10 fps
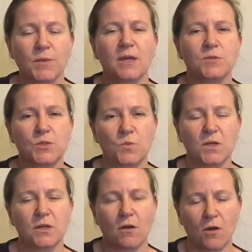be able to
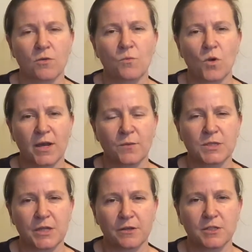work on what I
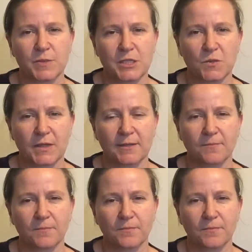was going to be doing.